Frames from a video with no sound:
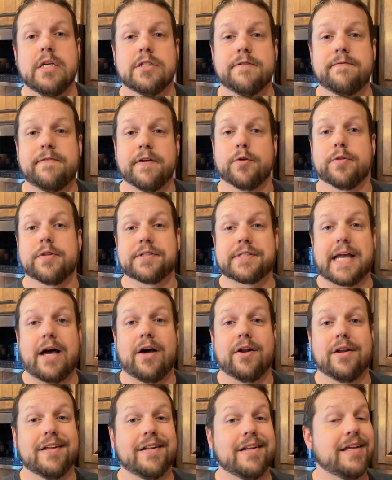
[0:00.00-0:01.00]
to figure this
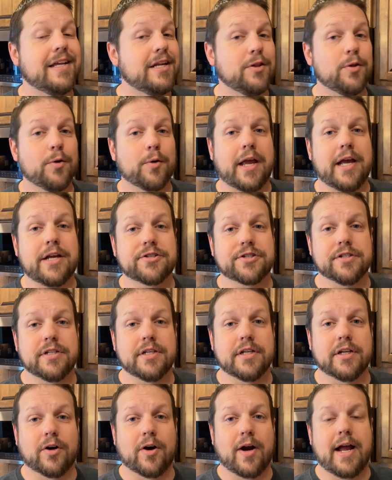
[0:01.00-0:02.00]
out at any location
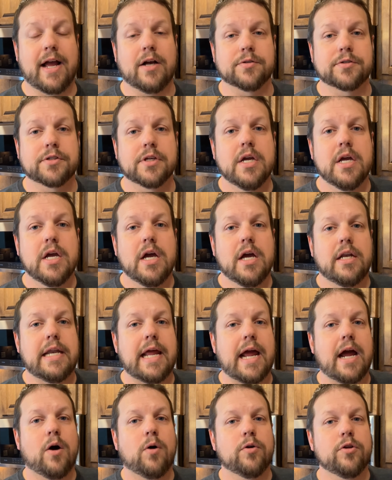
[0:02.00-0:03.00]
in our house.
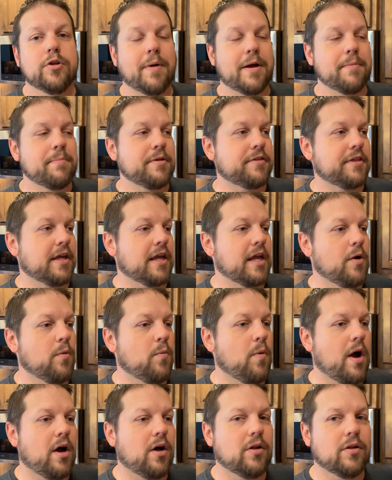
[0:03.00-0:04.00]
Now, you might be thinking,
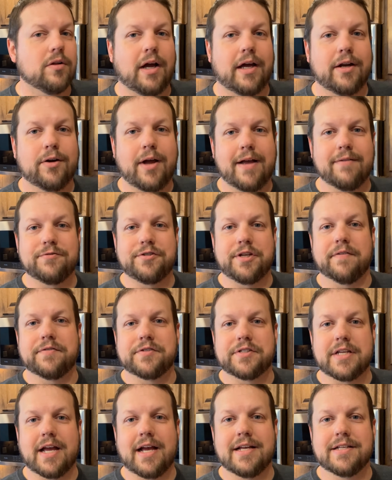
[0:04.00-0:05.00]
well, I don't have
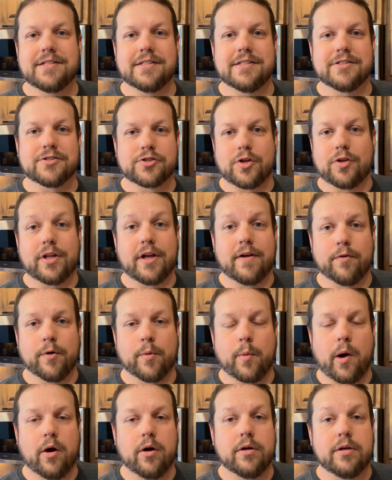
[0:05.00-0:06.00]
GFCIs installed
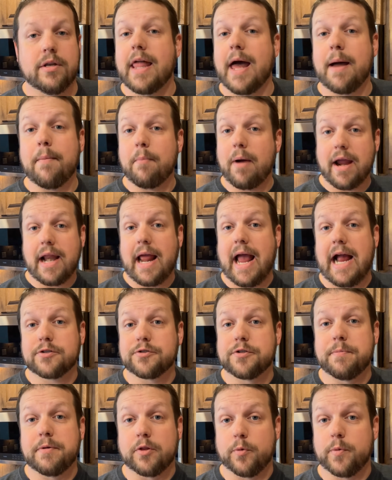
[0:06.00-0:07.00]
everywhere, and that might
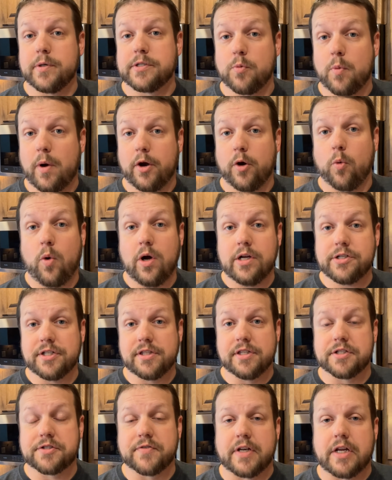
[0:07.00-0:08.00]
actually be the reason why you're watching
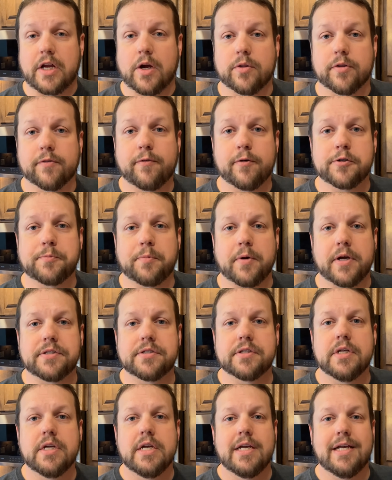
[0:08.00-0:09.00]
this video in the first
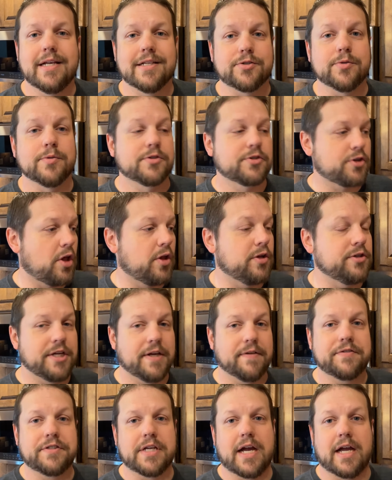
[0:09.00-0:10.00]
place, is to install a
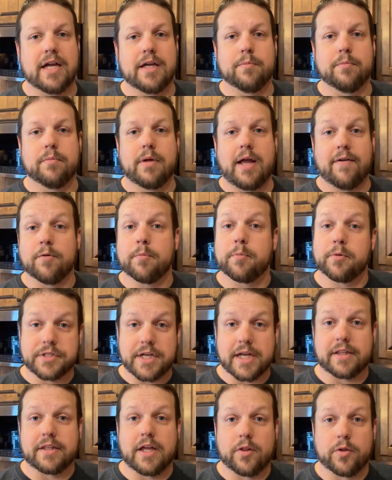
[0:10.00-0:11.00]
GFCI and have it
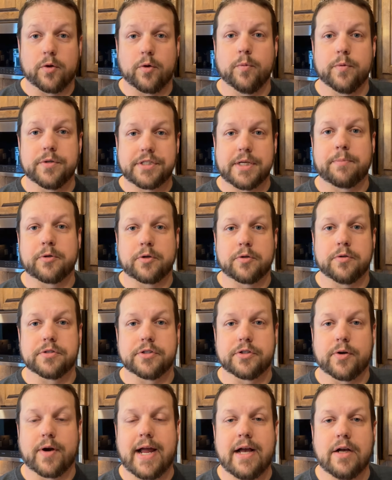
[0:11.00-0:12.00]
protect the other receptacles in
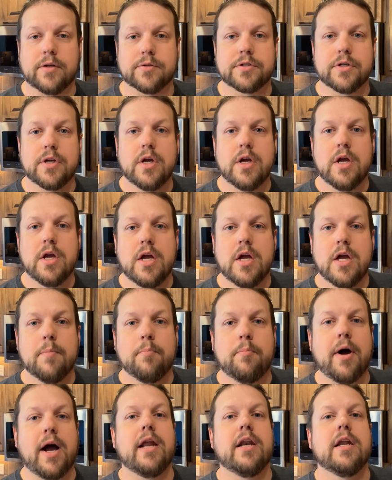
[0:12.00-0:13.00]
your house.
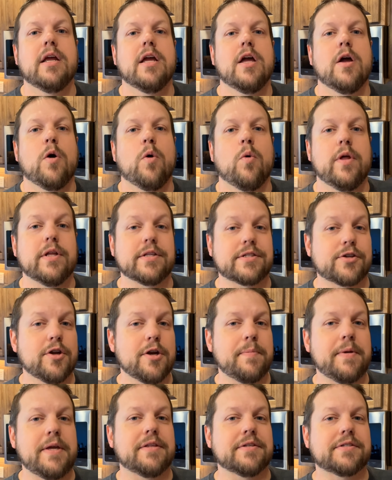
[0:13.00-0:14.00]
But it's going
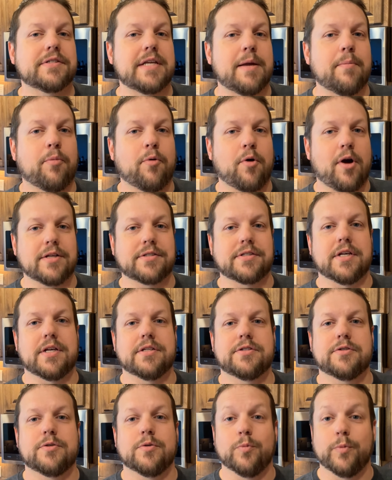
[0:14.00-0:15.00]
to be the same
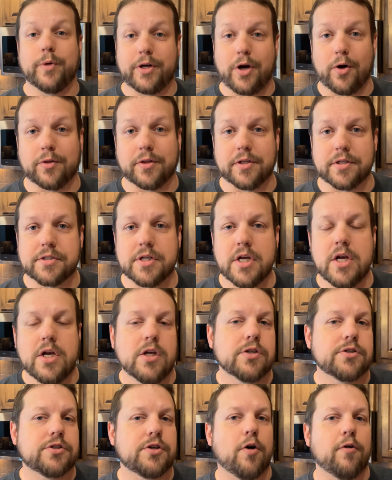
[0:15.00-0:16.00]
process regardless.
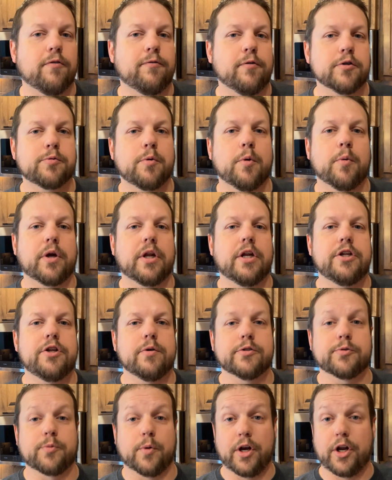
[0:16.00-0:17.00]
So first, what we're going to do
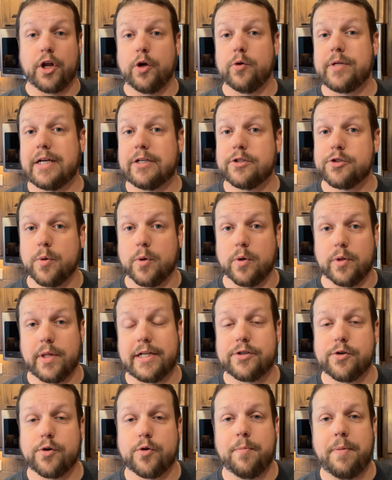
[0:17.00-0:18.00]
is we're going to go down to our
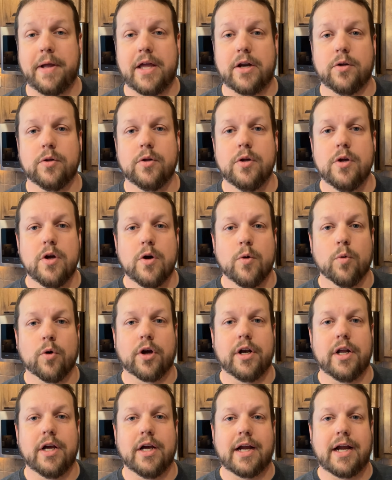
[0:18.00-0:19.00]
electrical panel, we're
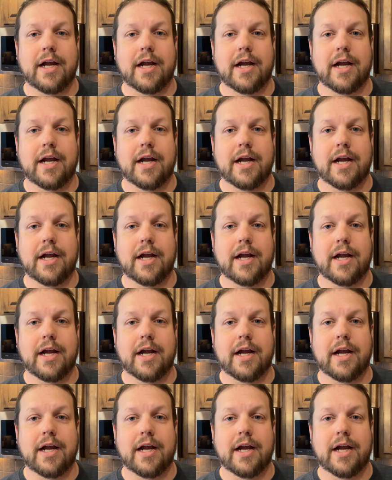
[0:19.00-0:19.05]
going to